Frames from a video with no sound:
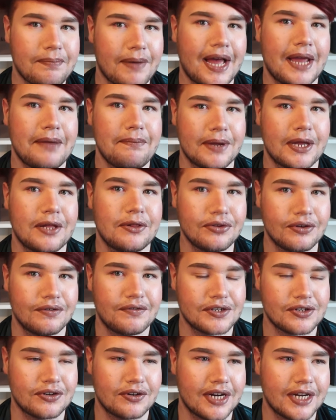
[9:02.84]
buy big Louis
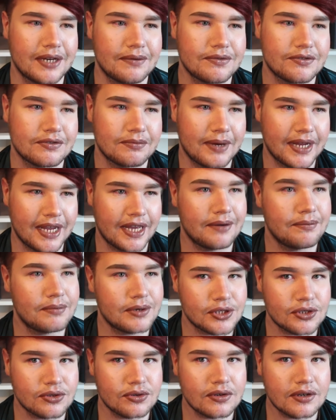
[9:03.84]
Vuitton items from my Edinburgh
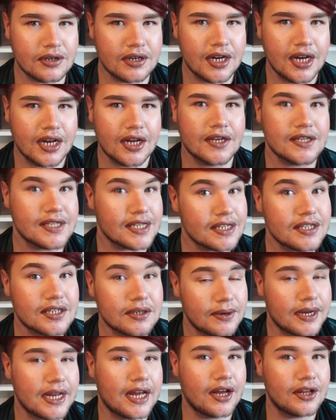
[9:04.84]
store because it is
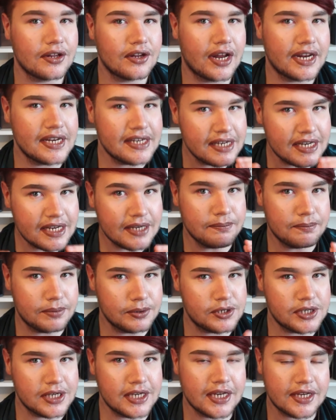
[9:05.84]
quite a neat
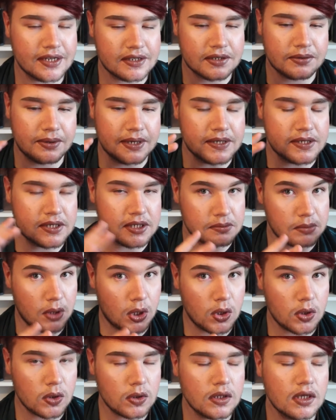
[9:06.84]
boutique, it's quite
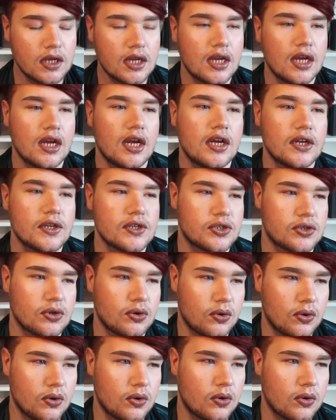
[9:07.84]
small.
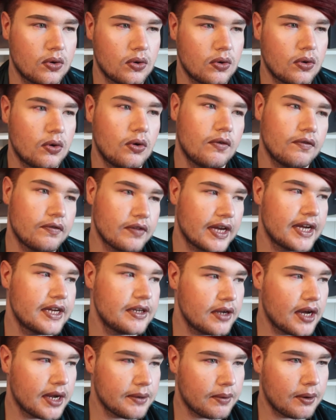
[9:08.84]
So
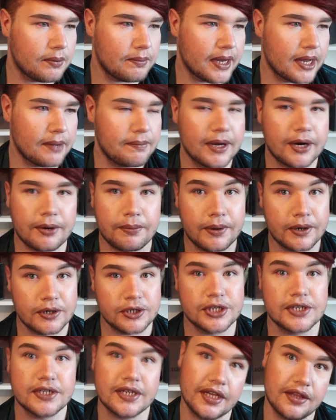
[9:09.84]
hopefully I will make a bigger
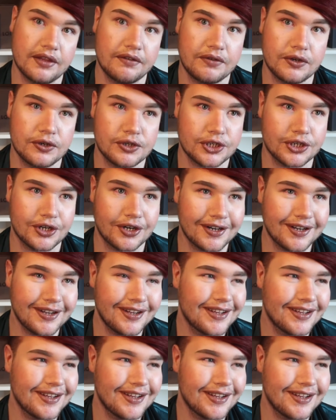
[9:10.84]
purchase in the future.